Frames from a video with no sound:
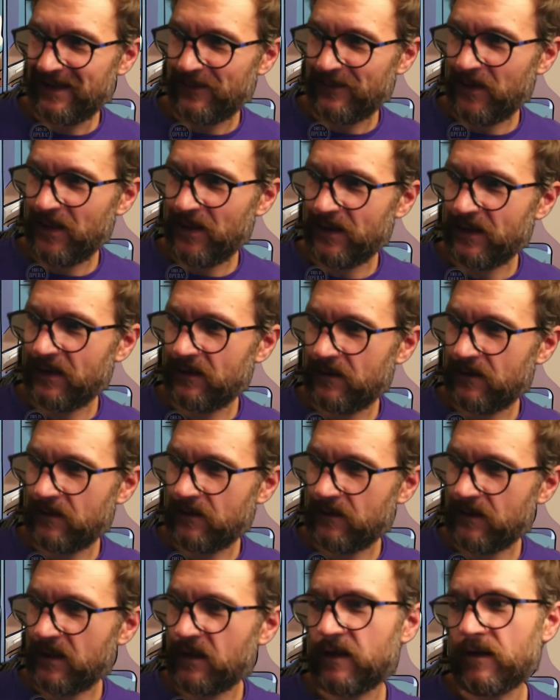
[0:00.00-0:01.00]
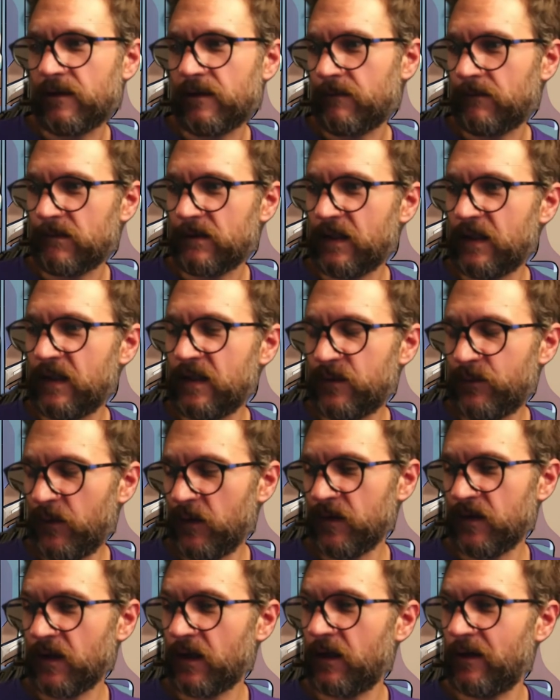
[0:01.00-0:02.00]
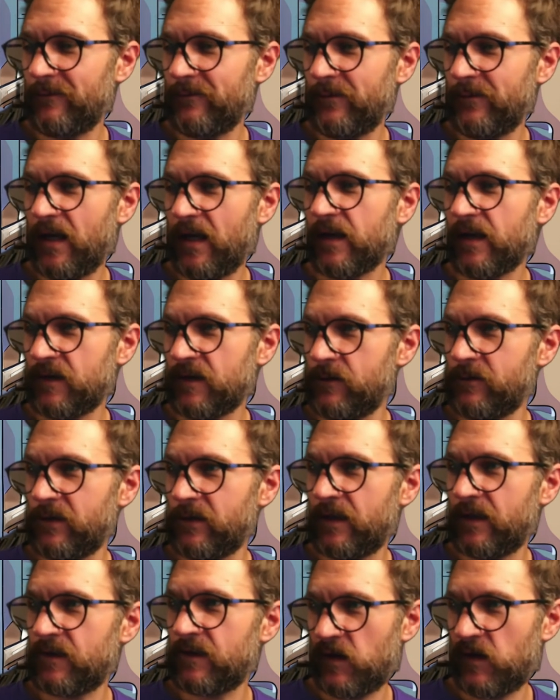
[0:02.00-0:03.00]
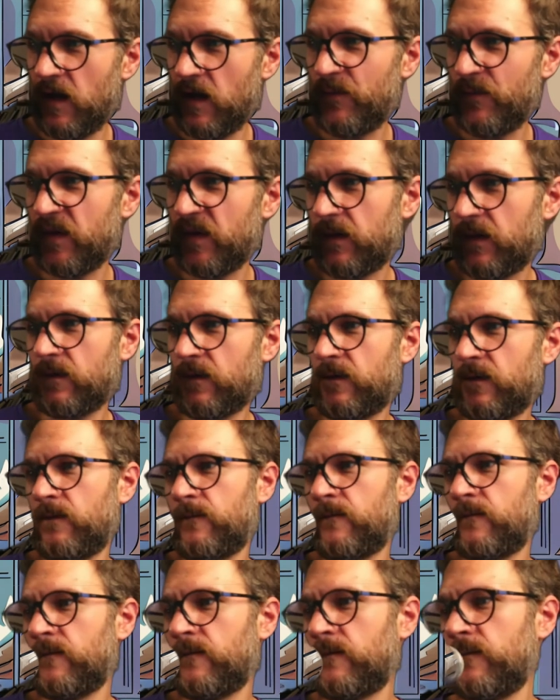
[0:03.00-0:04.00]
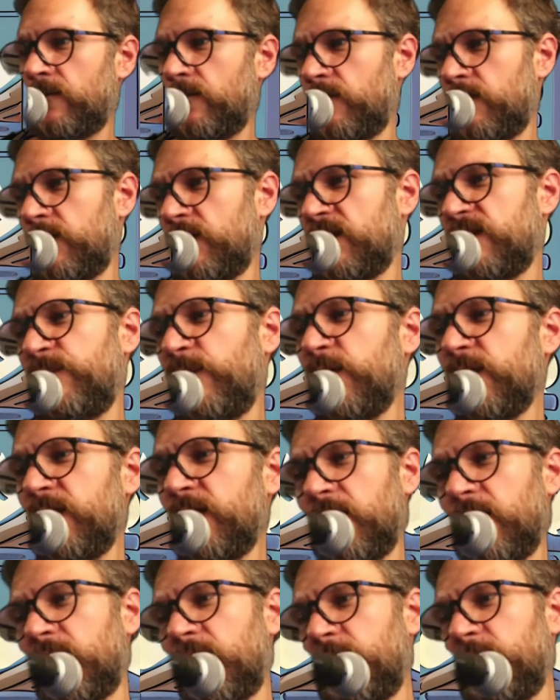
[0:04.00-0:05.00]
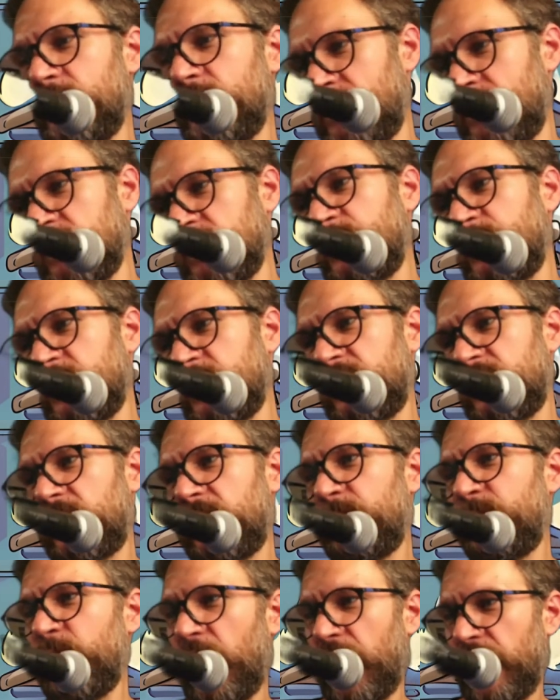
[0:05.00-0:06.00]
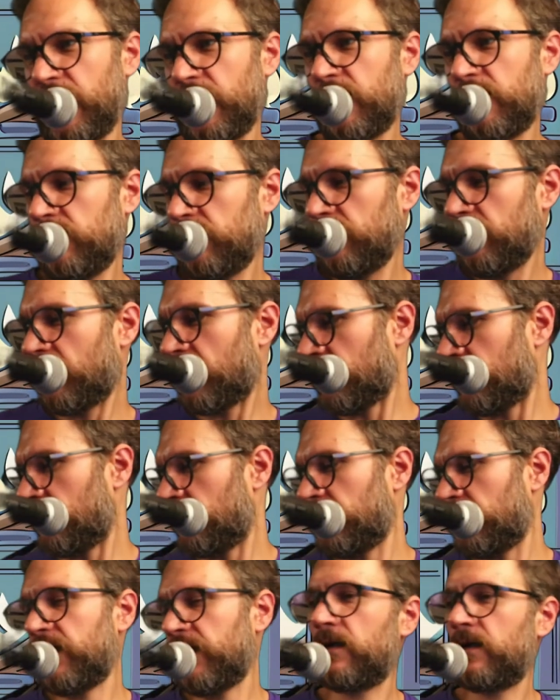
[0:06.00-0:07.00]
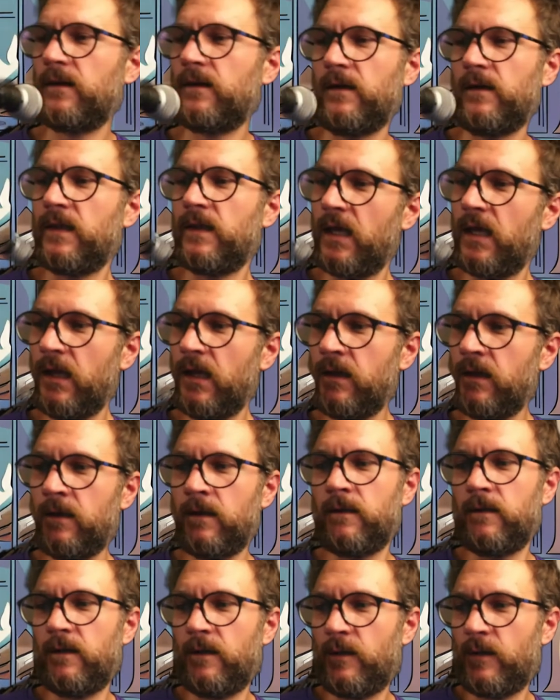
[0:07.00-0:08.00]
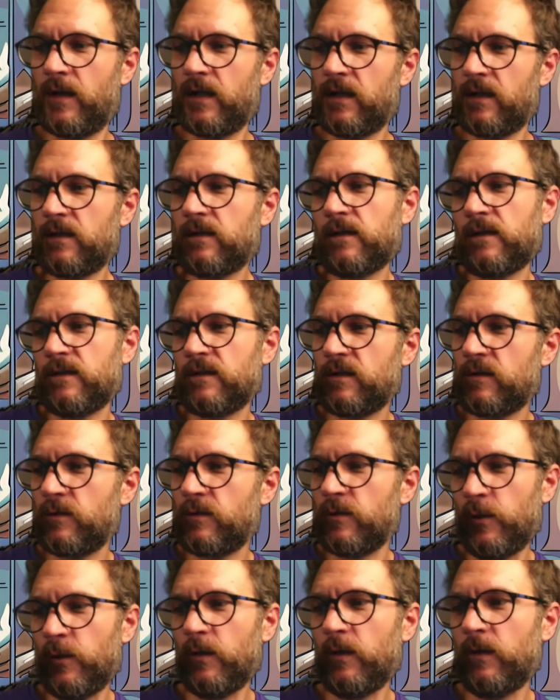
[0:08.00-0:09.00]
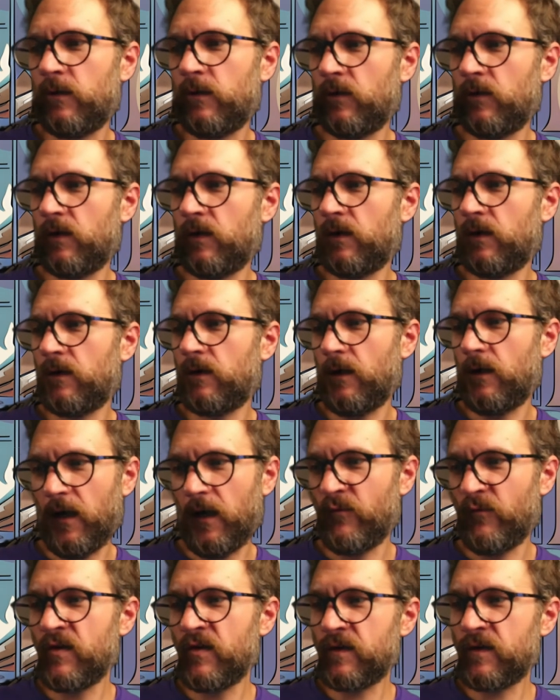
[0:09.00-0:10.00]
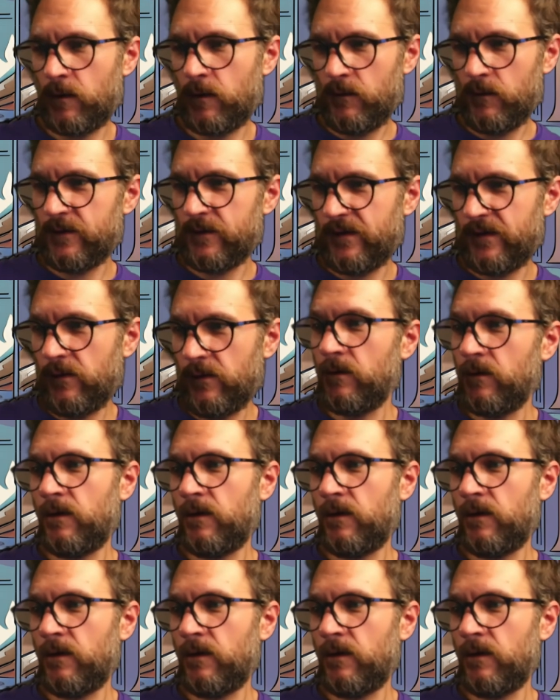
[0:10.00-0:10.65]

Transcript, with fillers: well, there, he's supposed to come back, see, when I stop it. It's supposed to, Caruso's supposed to come back. Like, and then, you know, I can control how much Caruso.